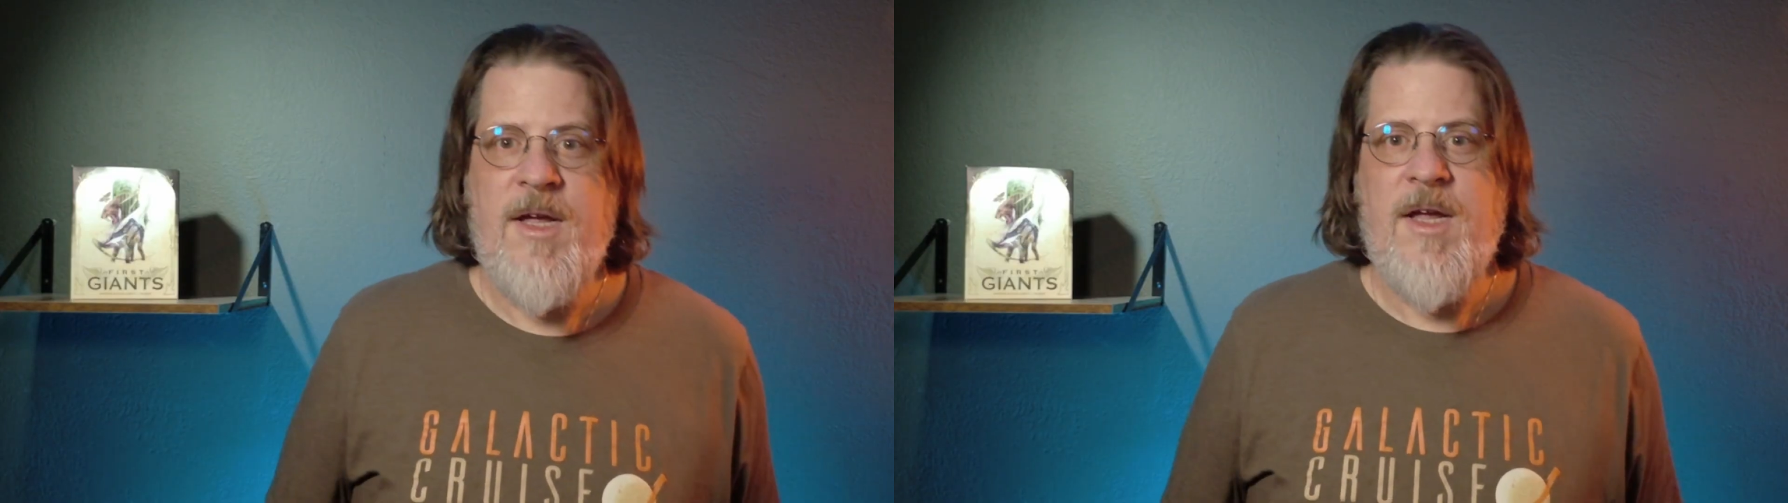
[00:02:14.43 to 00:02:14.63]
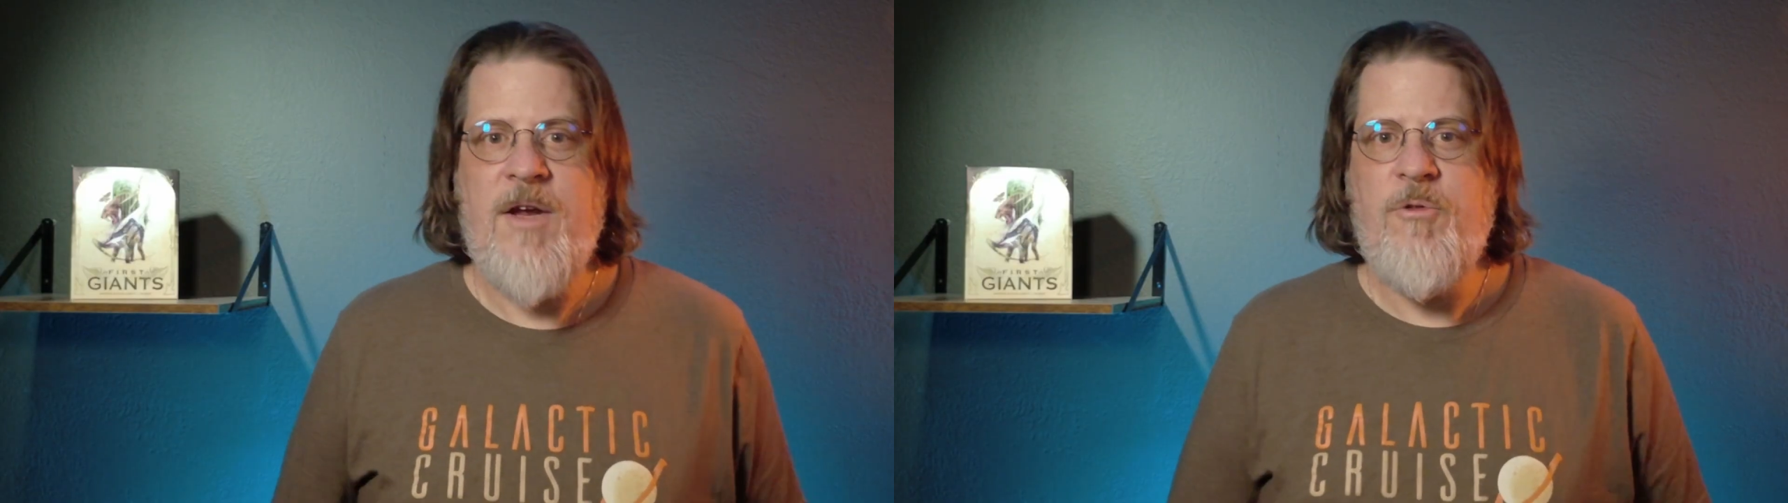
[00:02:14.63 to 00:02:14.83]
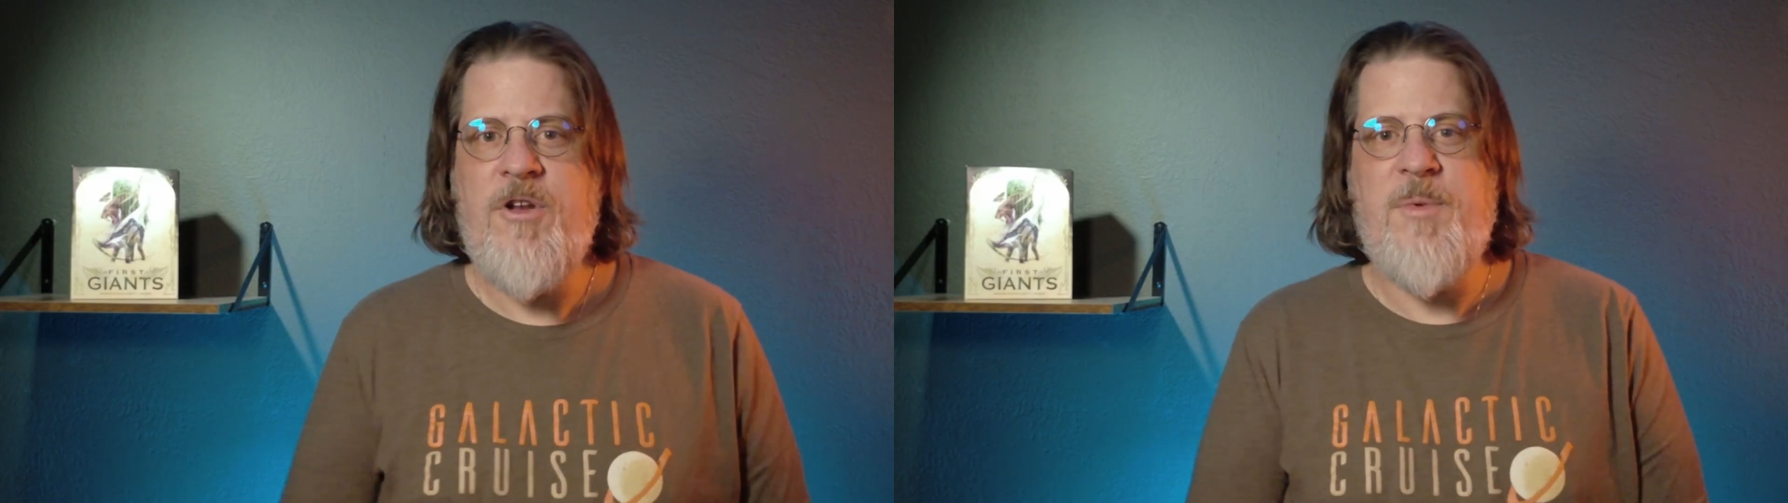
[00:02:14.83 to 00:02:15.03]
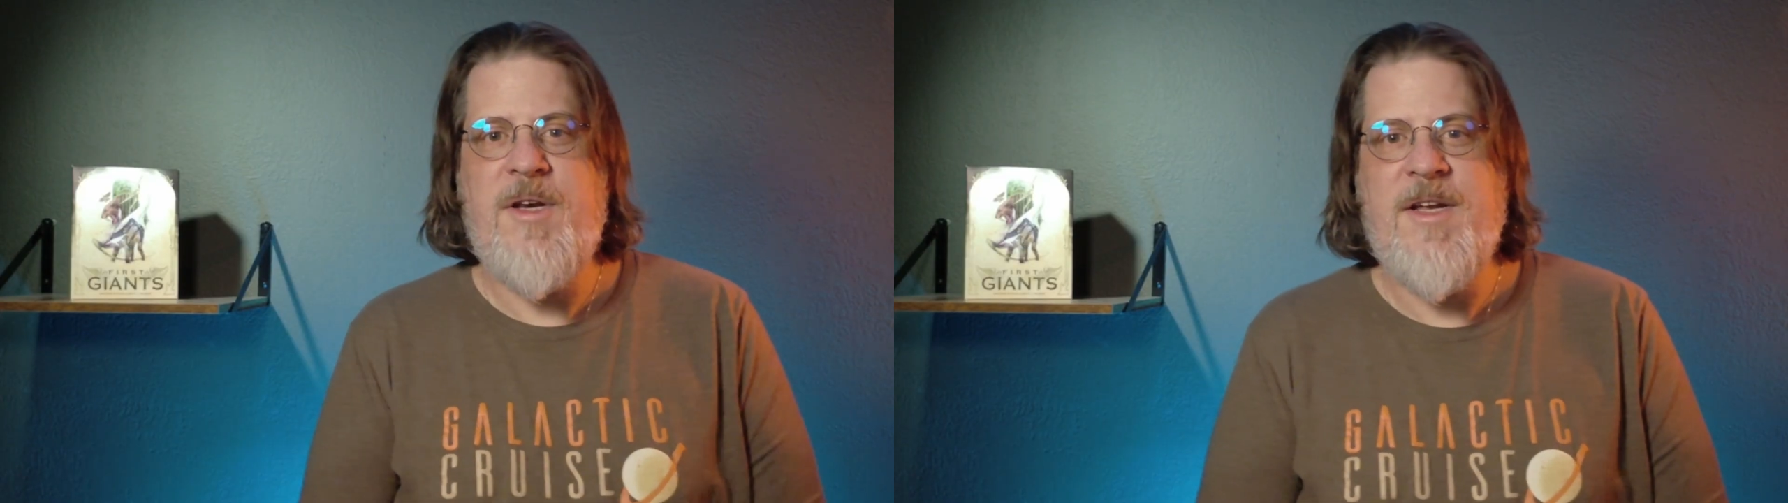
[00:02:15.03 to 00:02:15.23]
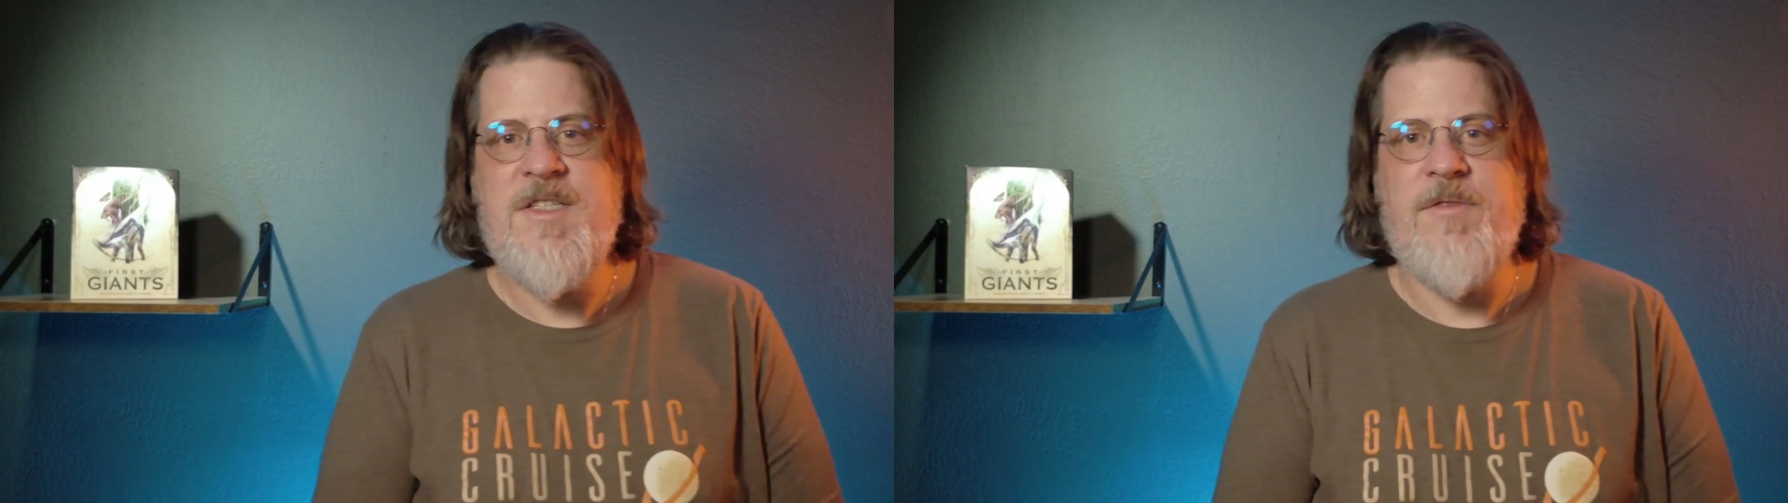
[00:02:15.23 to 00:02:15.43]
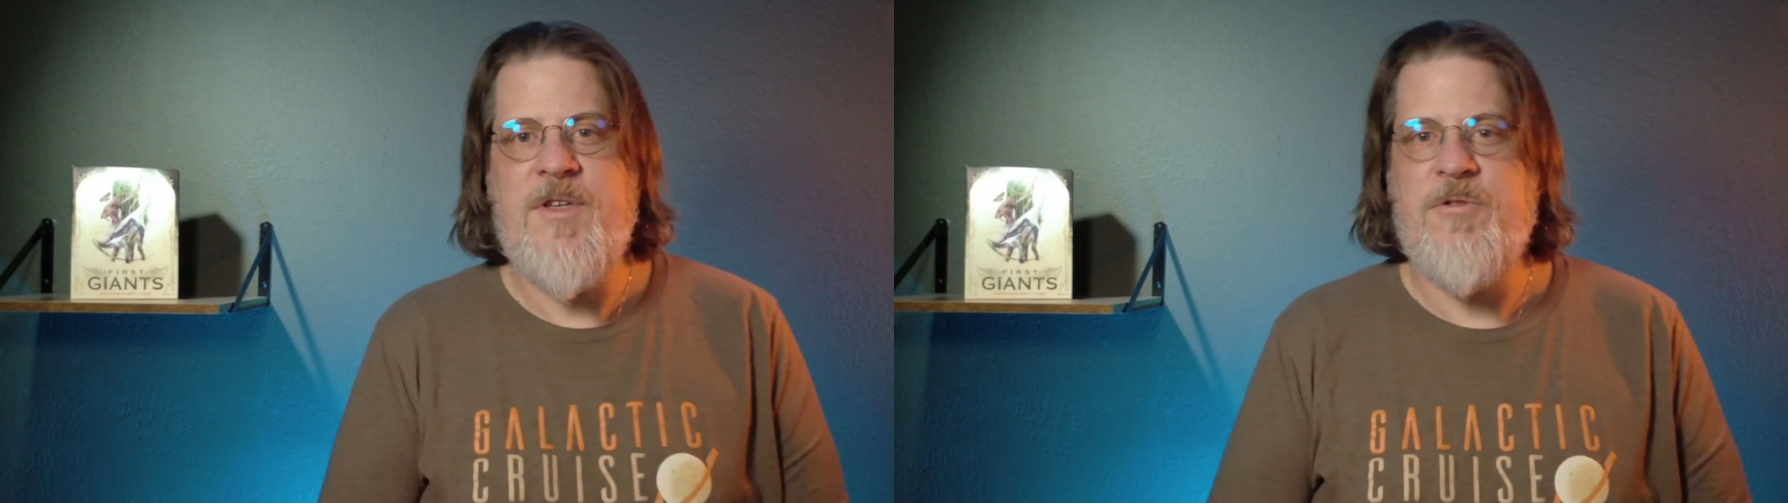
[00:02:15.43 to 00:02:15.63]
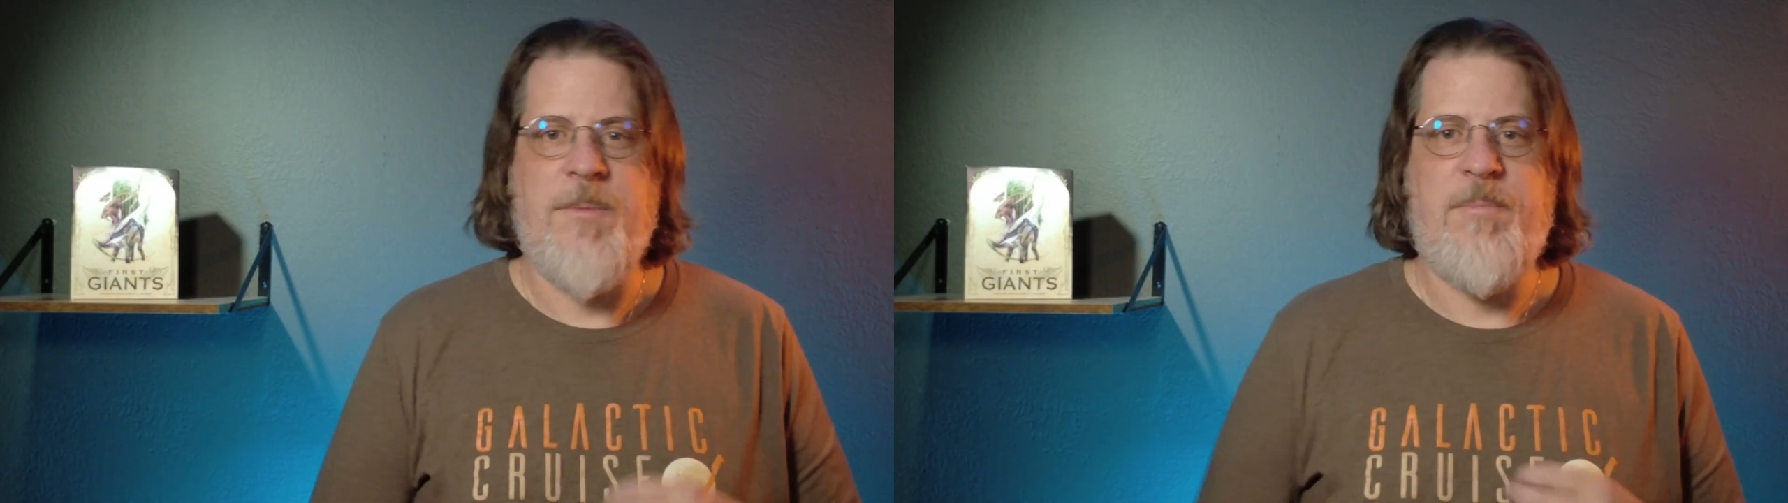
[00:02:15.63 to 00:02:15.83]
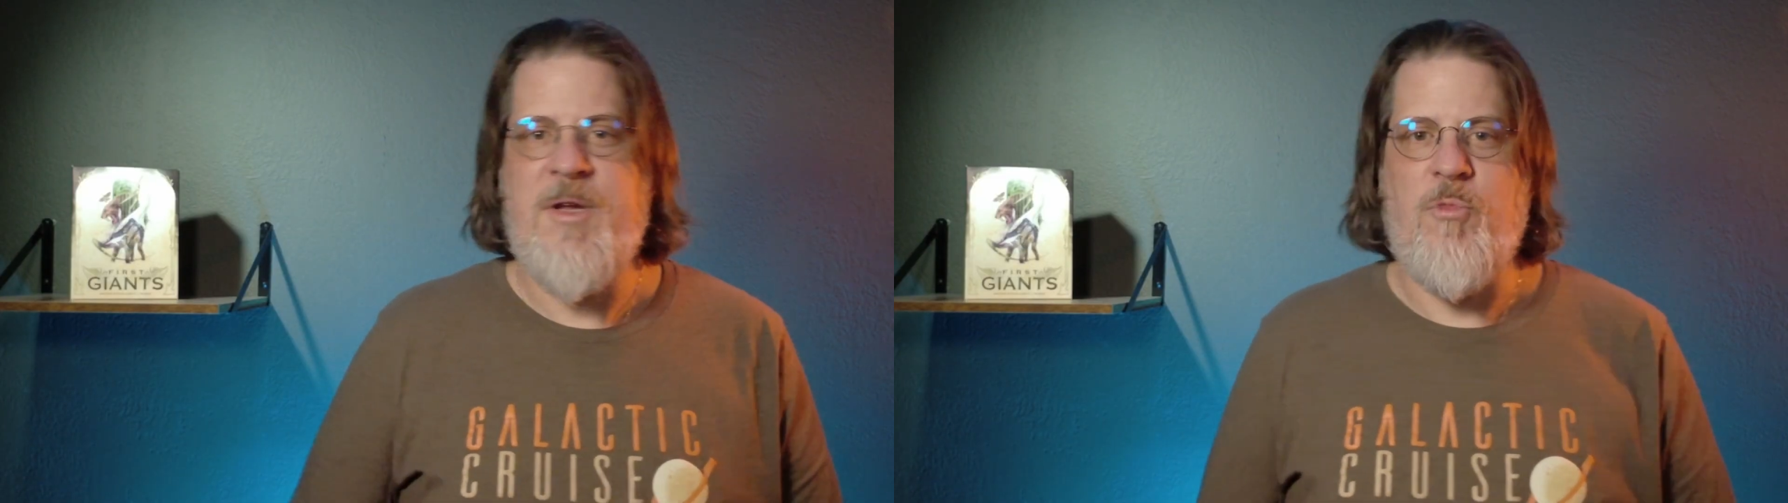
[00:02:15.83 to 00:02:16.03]
It would have been nice if there was a
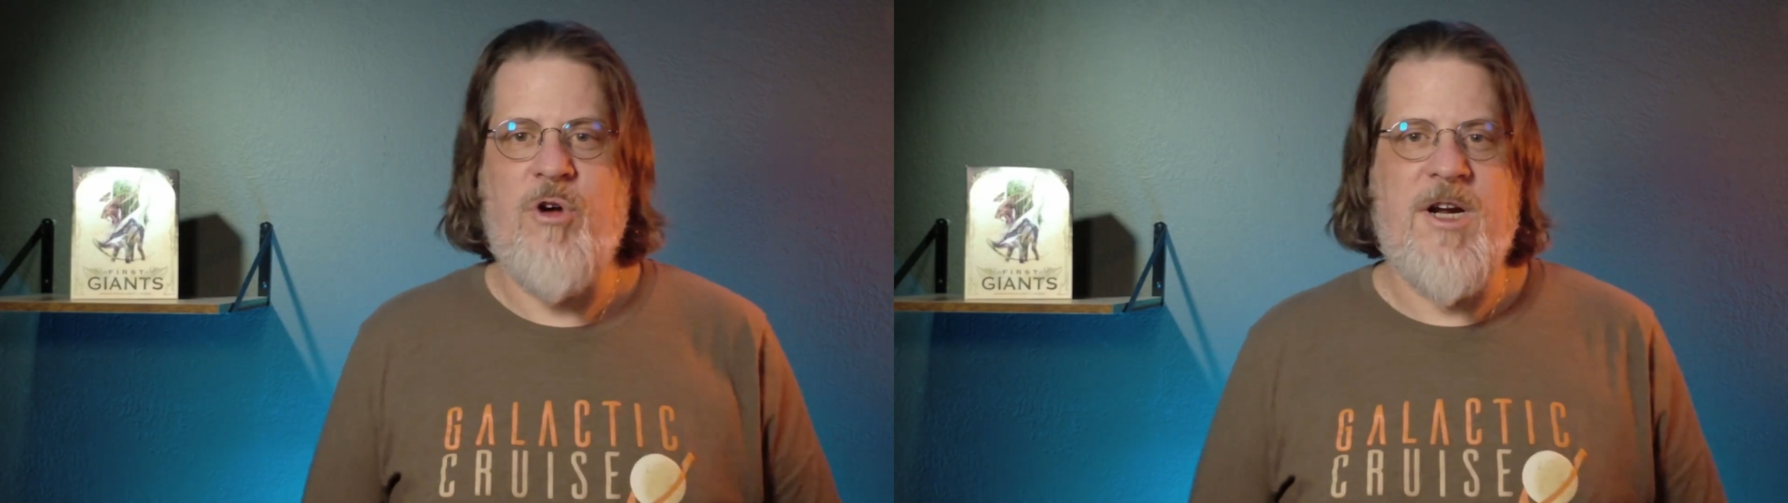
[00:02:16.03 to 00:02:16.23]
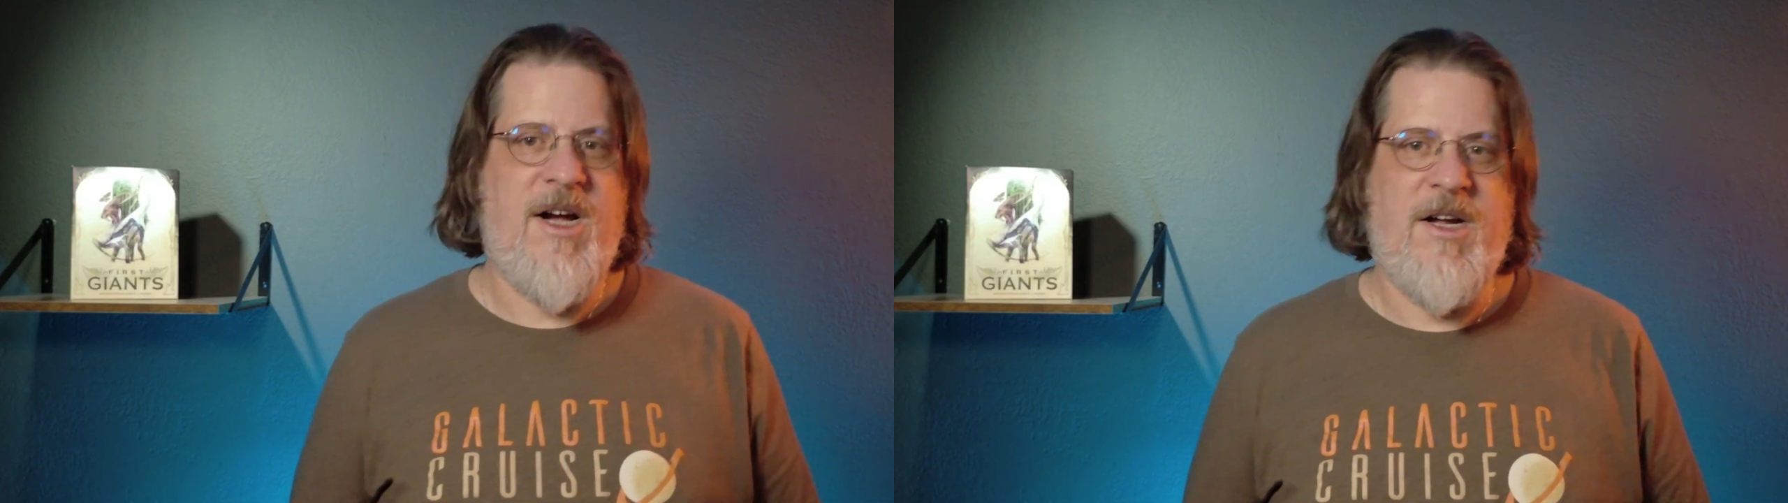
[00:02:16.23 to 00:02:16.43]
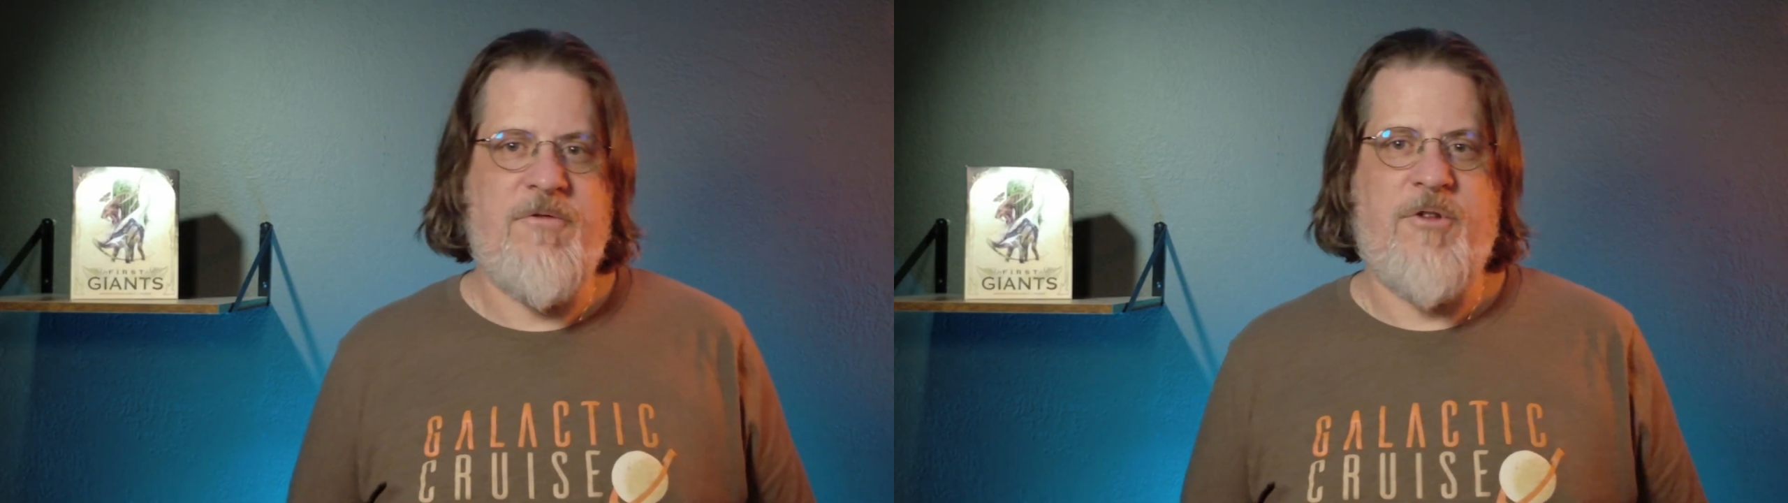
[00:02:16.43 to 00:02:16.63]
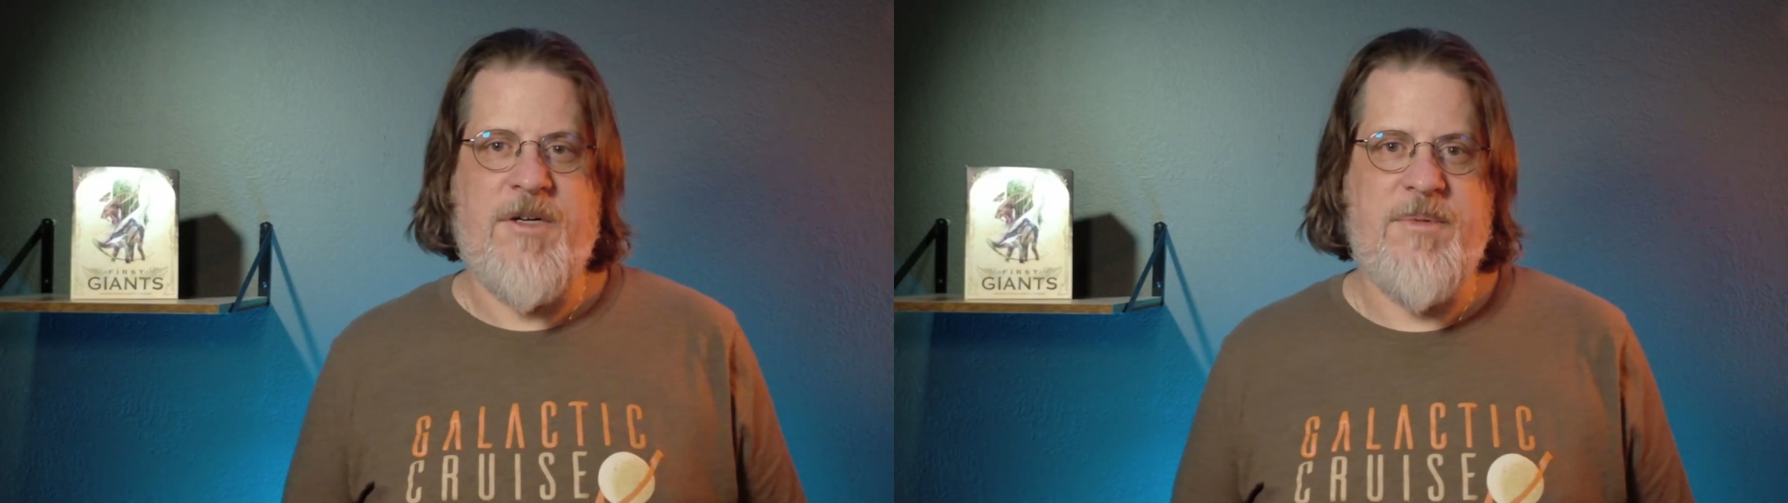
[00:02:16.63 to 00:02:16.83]
bit more conflict